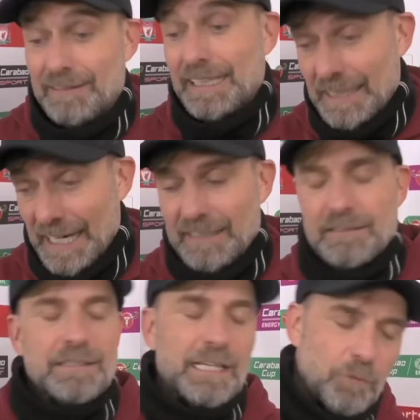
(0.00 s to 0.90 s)
Did
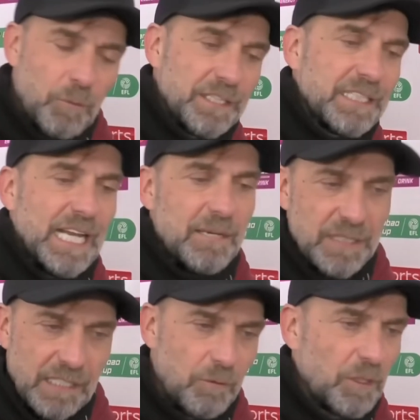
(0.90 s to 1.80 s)
that, and then we were in the
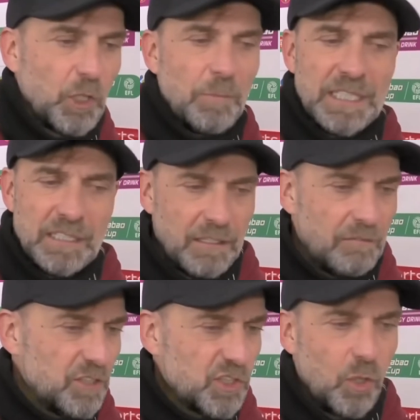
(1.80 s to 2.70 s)
game, and then we were dominant, and
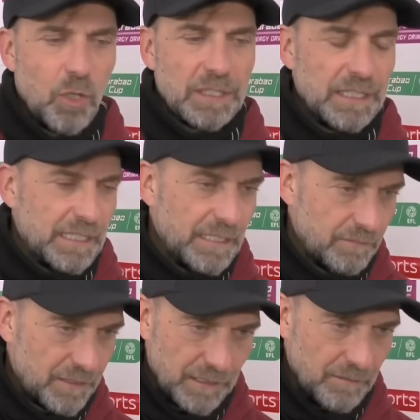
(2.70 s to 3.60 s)
then we scored, and then
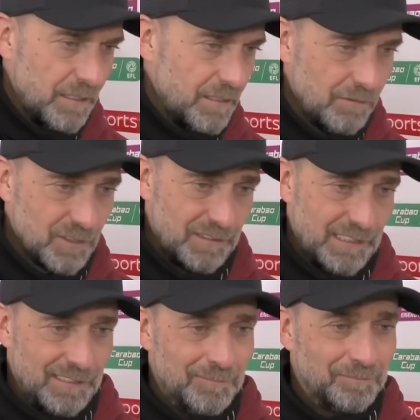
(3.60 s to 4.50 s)
everything was
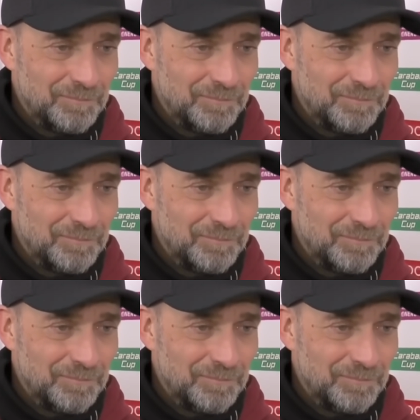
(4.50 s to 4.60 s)
fine.